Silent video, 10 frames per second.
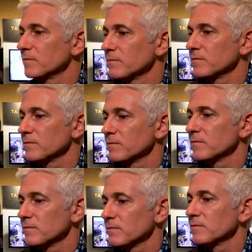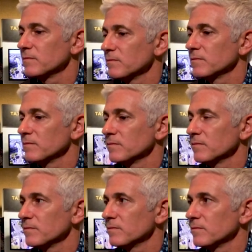
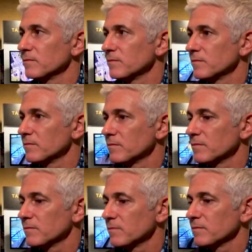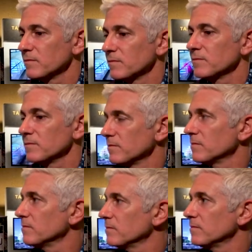
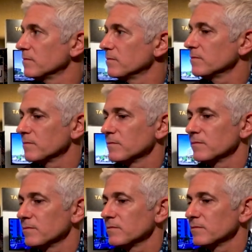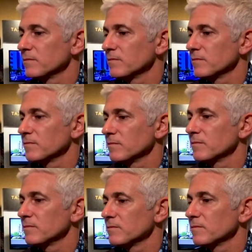
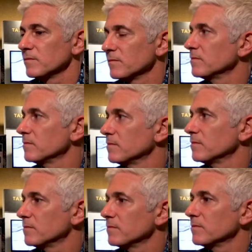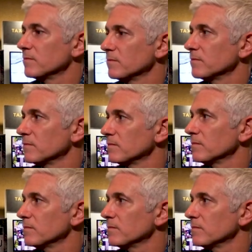(not speaking)